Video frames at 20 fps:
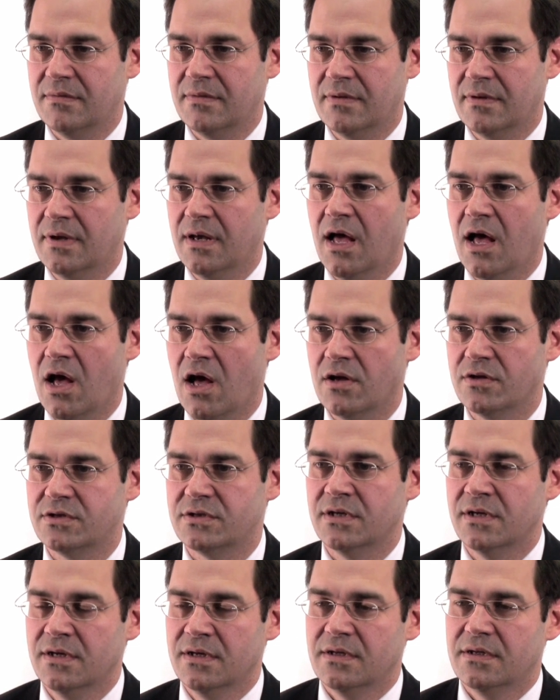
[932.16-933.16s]

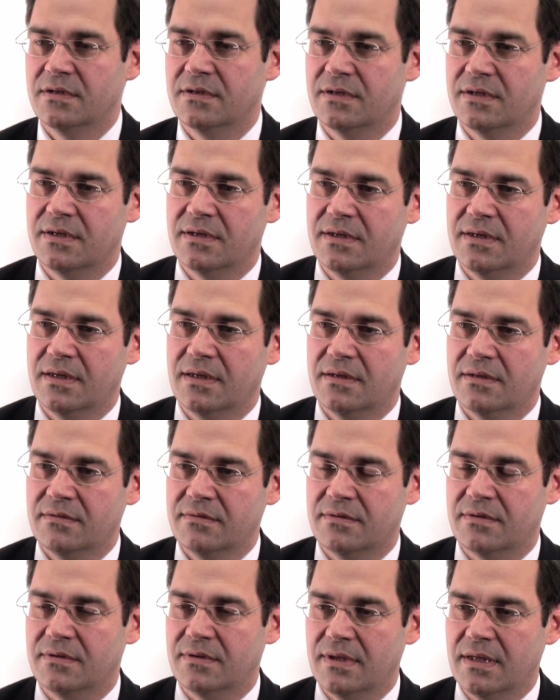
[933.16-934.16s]
large, the
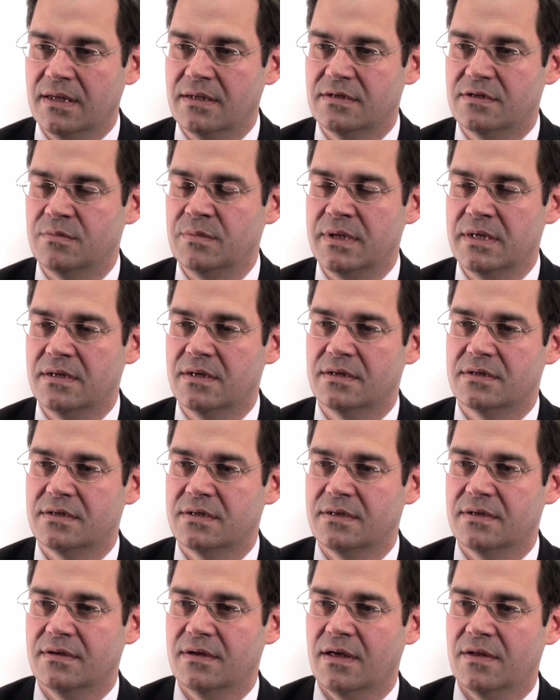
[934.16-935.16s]
intermediate
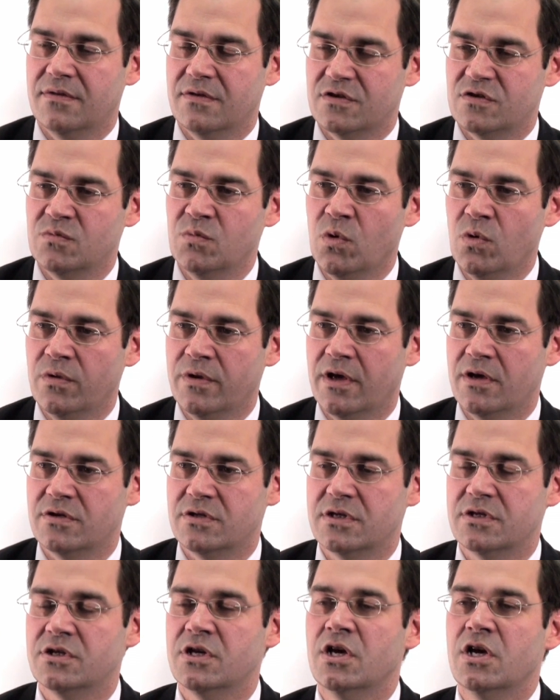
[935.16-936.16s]
and the small
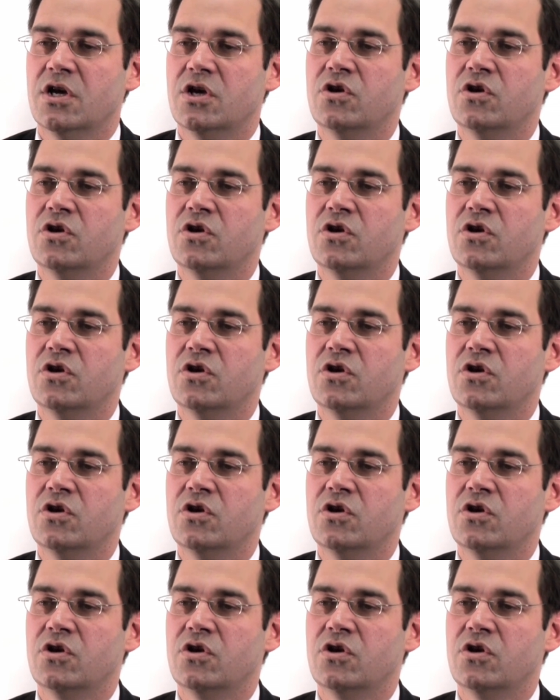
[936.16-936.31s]
noses,